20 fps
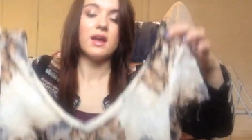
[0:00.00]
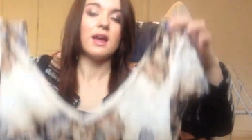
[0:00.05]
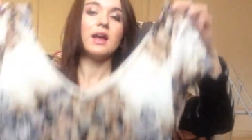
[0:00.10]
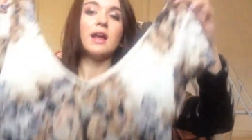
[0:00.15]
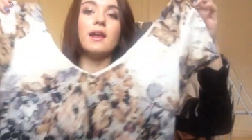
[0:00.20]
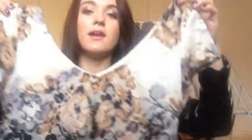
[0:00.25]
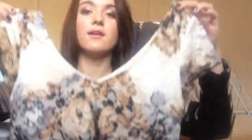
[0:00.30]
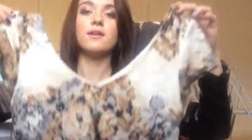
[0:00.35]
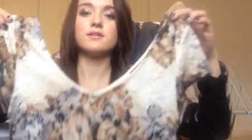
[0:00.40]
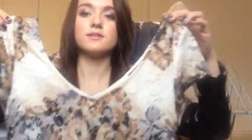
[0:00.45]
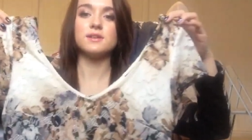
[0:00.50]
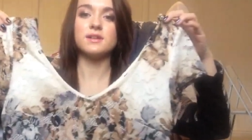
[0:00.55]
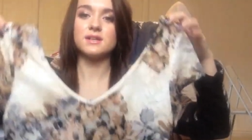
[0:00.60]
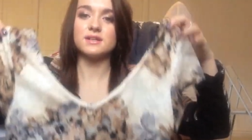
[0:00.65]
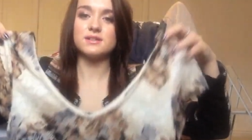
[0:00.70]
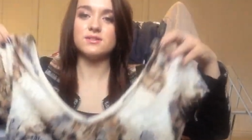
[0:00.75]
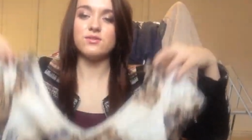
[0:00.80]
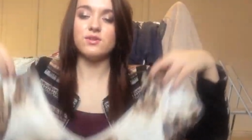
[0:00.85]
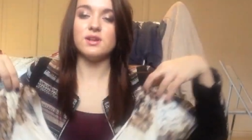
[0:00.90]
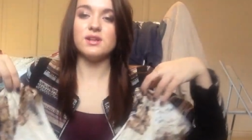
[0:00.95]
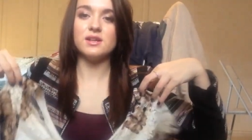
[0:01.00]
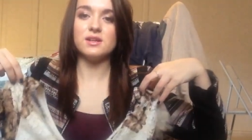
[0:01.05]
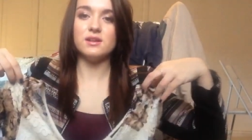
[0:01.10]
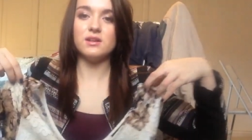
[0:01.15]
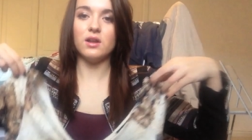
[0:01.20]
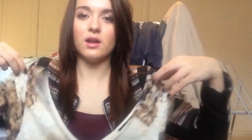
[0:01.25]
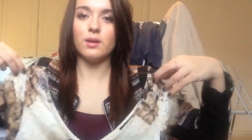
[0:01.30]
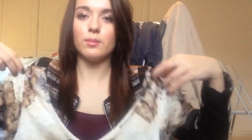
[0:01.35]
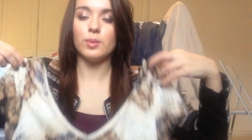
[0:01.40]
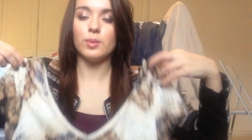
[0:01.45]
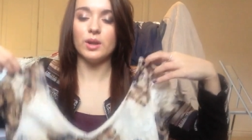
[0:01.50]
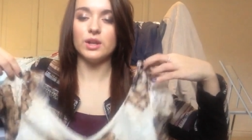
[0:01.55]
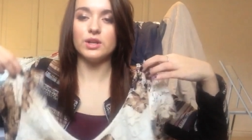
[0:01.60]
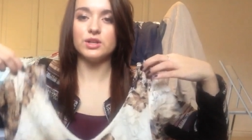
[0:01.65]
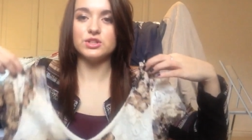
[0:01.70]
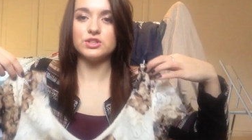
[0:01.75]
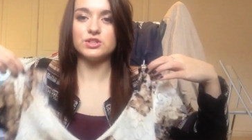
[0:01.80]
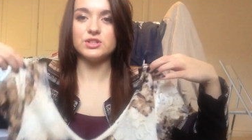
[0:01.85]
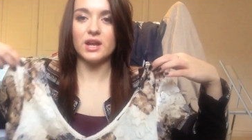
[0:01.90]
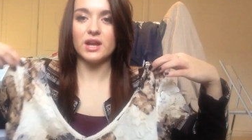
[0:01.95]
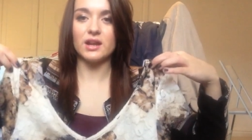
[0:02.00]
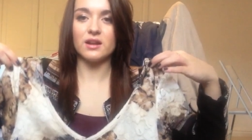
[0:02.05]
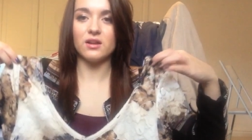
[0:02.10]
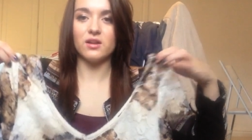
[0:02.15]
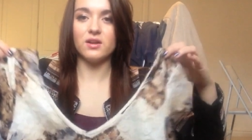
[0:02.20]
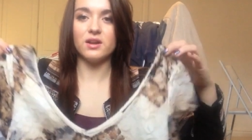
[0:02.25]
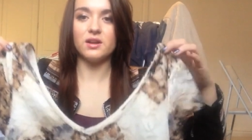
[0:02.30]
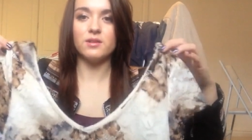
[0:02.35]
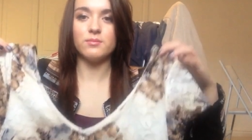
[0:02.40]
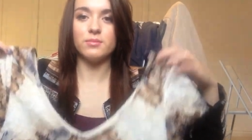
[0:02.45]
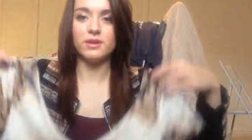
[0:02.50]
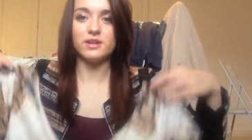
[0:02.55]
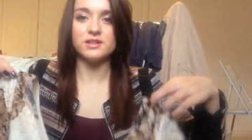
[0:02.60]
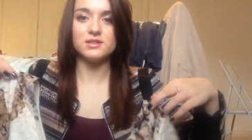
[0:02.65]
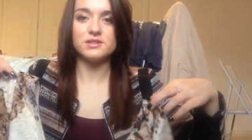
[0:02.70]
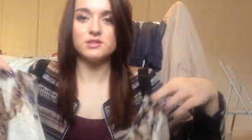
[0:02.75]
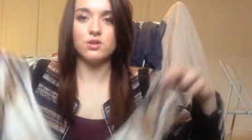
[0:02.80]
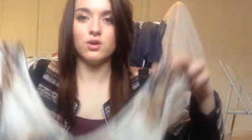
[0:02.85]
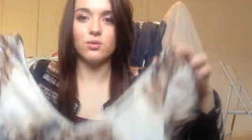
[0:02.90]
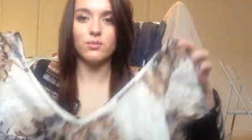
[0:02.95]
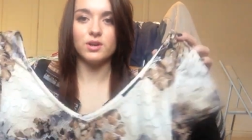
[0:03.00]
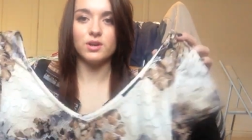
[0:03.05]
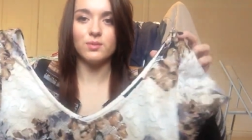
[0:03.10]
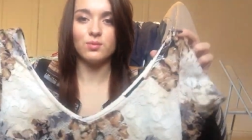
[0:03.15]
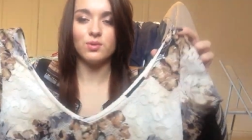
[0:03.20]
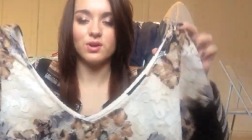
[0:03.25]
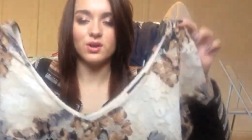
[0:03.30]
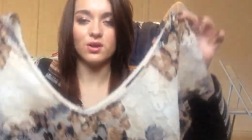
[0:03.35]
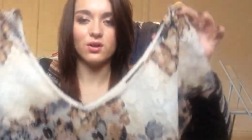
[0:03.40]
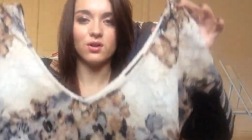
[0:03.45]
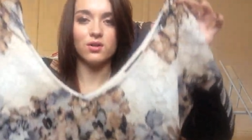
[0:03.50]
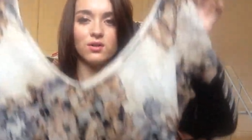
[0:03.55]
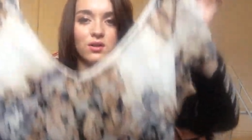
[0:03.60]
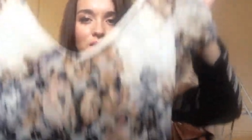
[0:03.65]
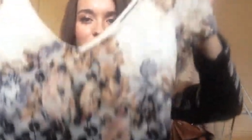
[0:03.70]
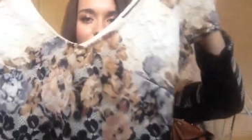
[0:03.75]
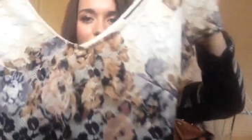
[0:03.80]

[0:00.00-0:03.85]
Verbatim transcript: it looks like it's a really like plunge neckline, but it's not when you put it on.